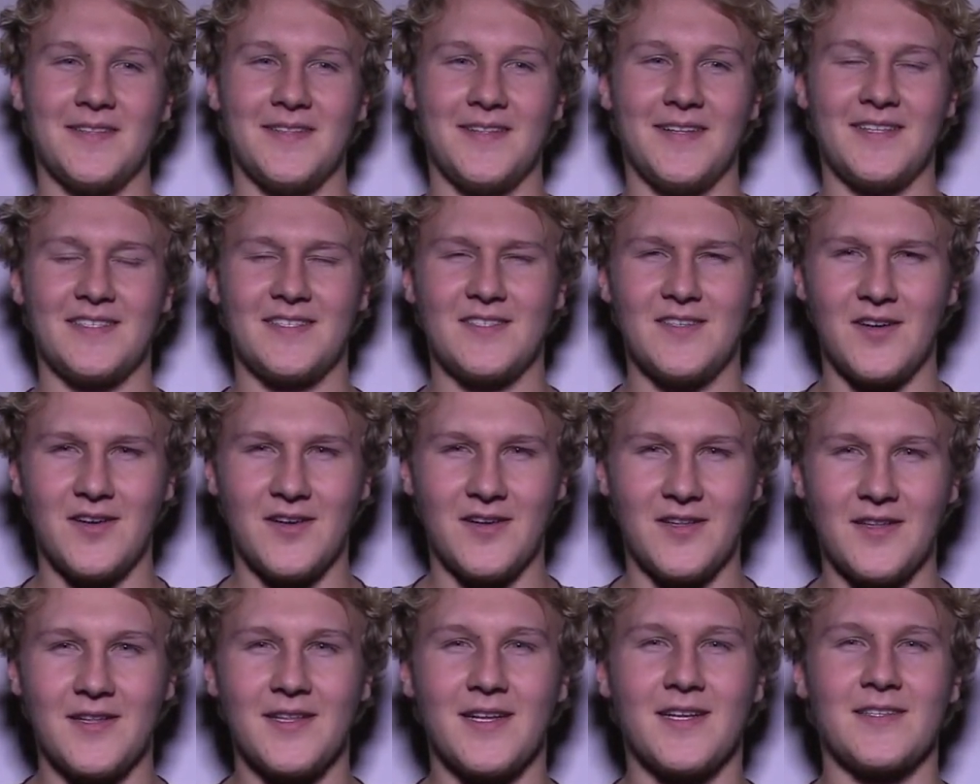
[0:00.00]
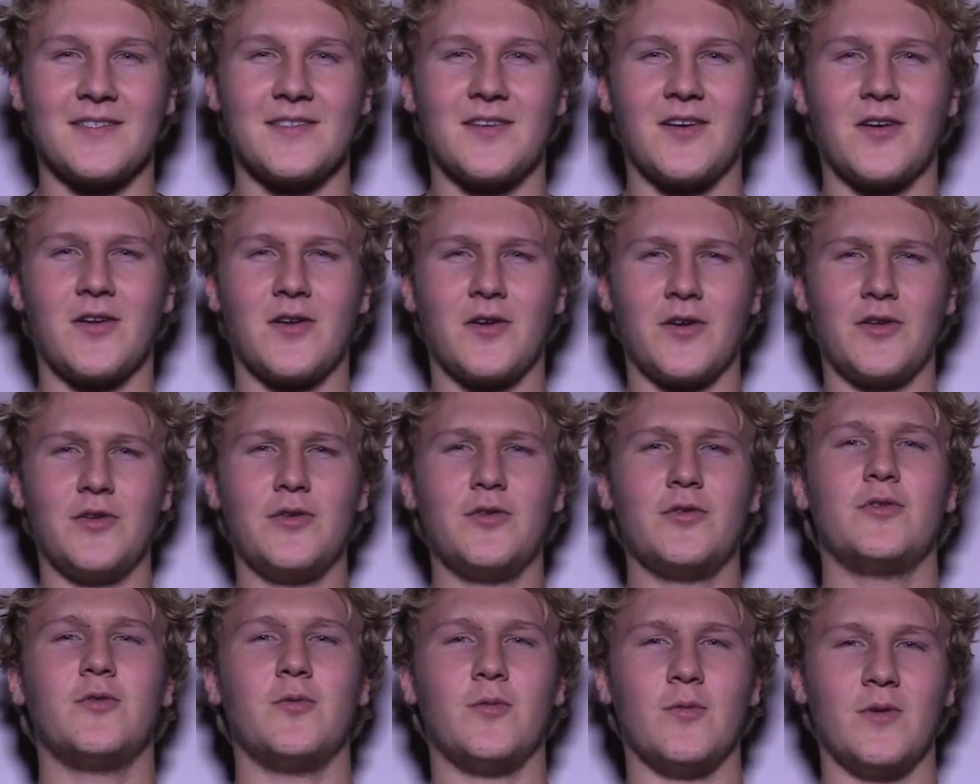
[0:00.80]
that's not that's not our
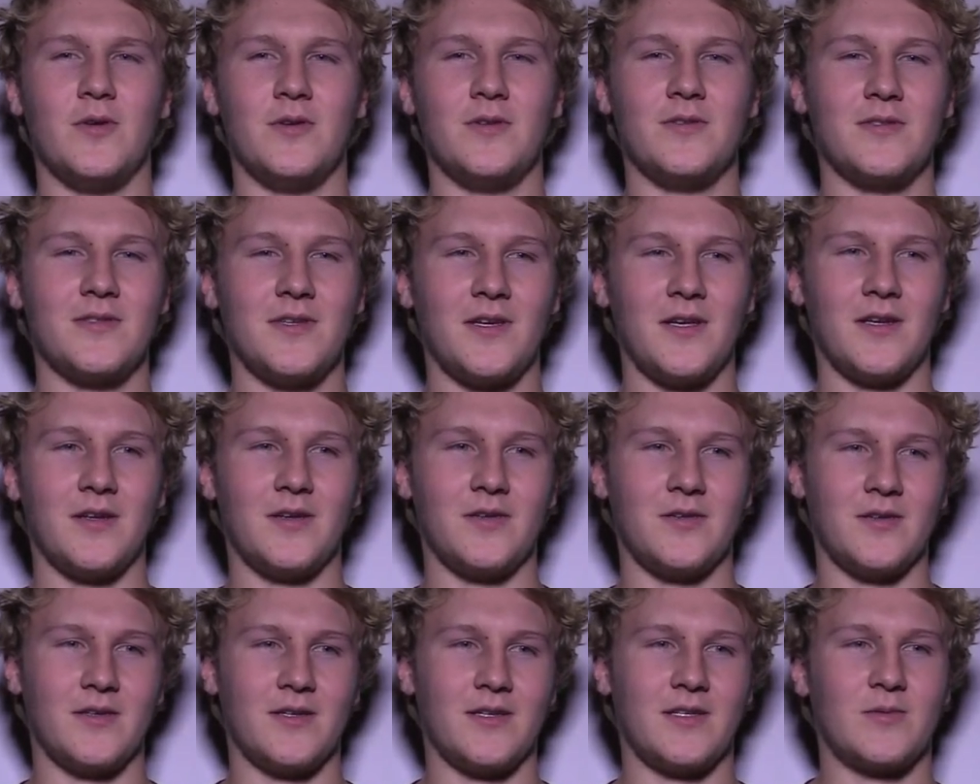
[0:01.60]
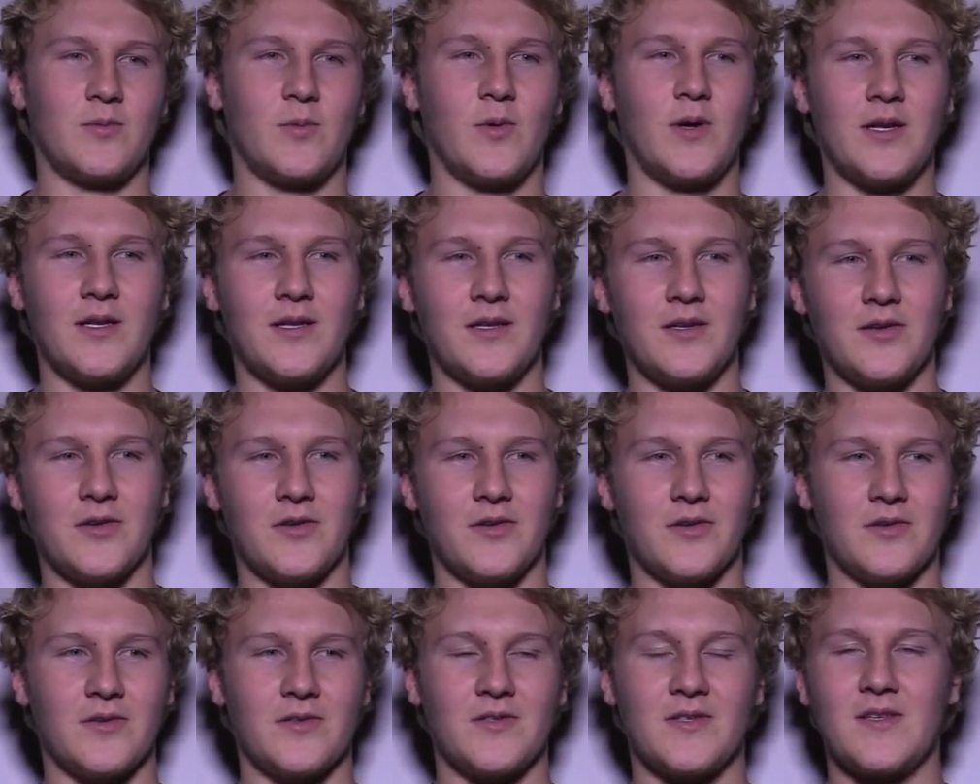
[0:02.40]
usual you know it's when
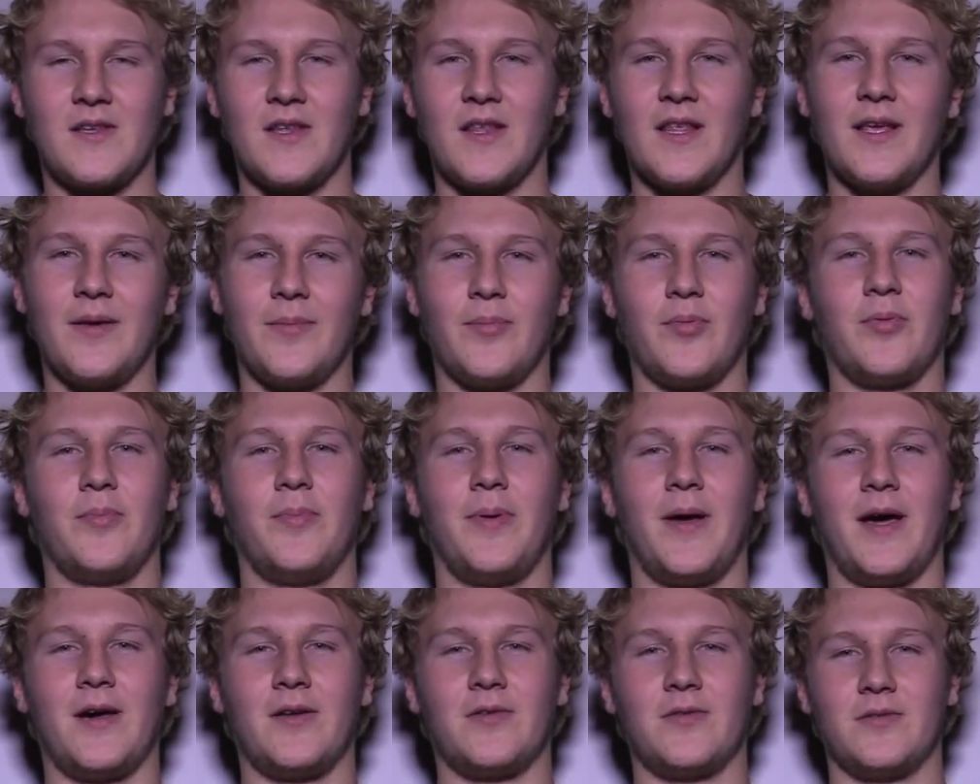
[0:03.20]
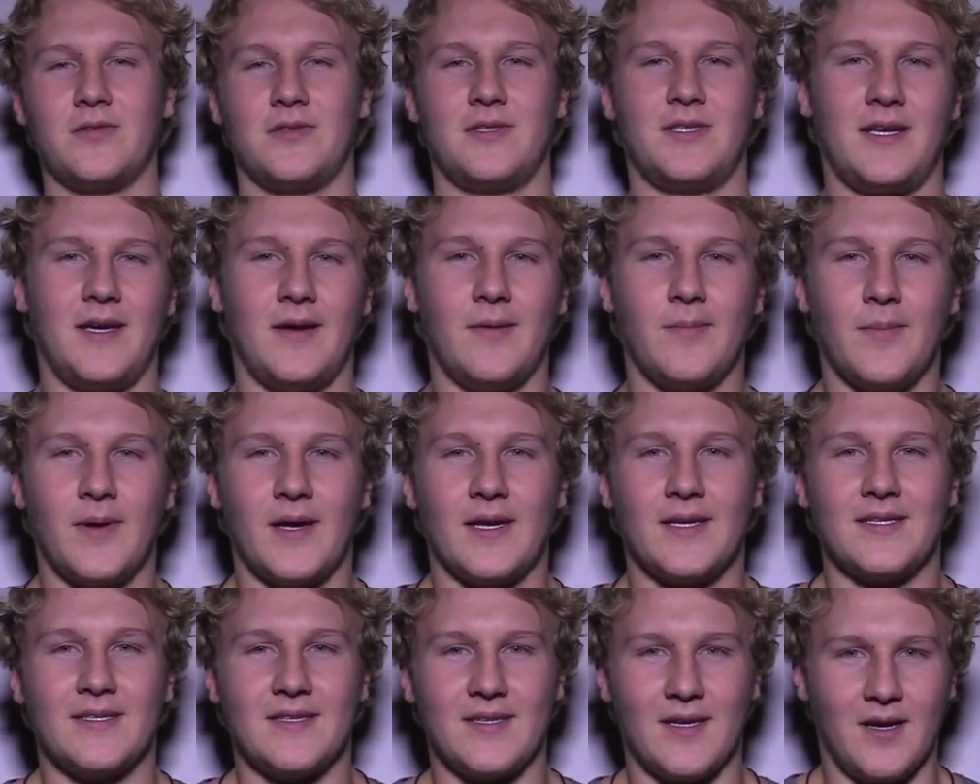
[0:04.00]
your sleep patterns get
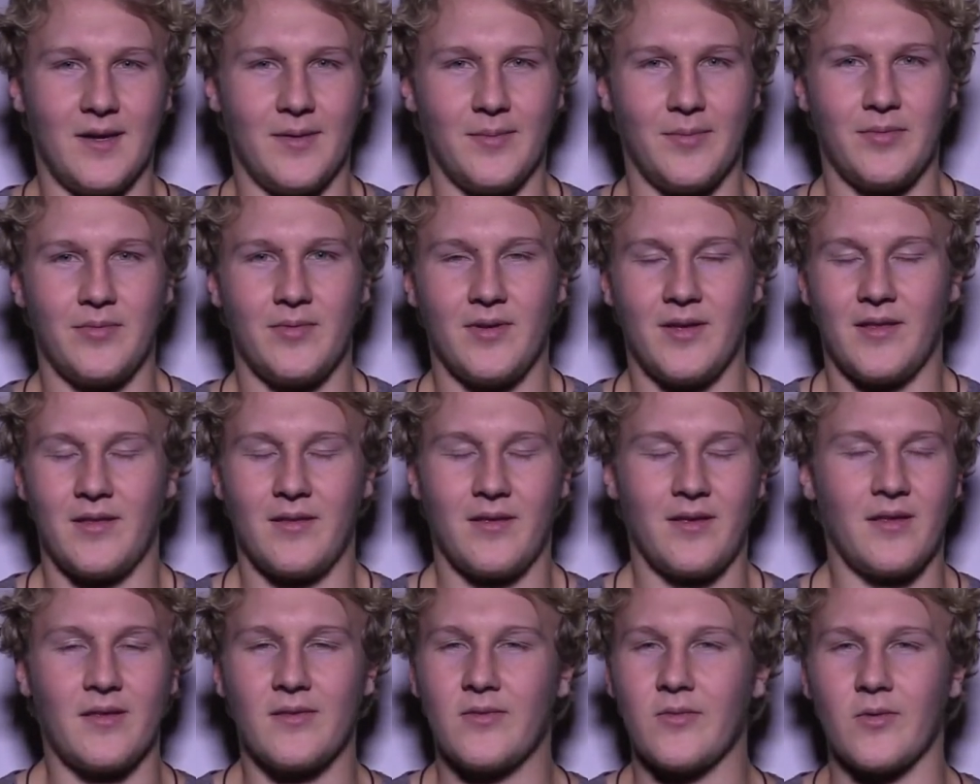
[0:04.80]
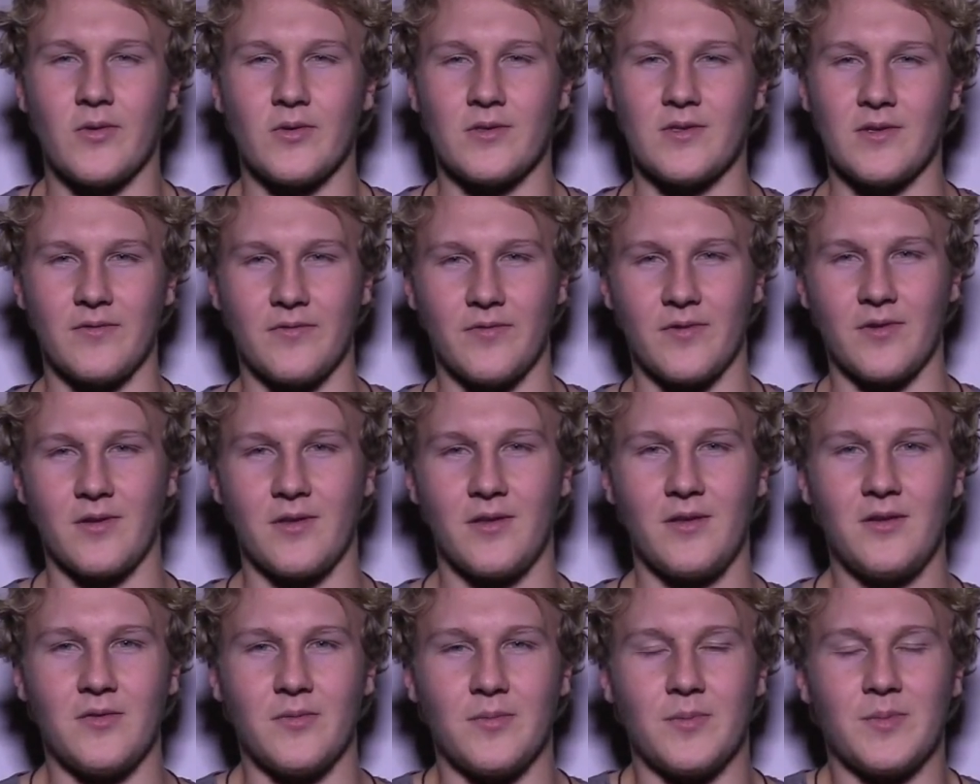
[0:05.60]
messed up it, it throws you for
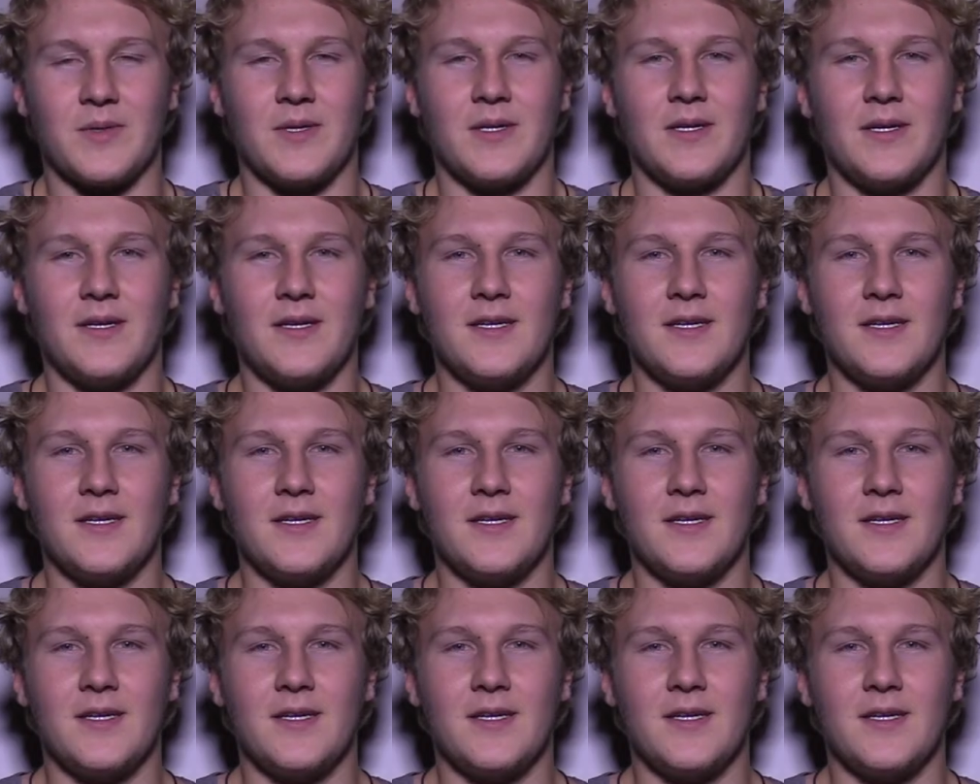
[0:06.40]
a loop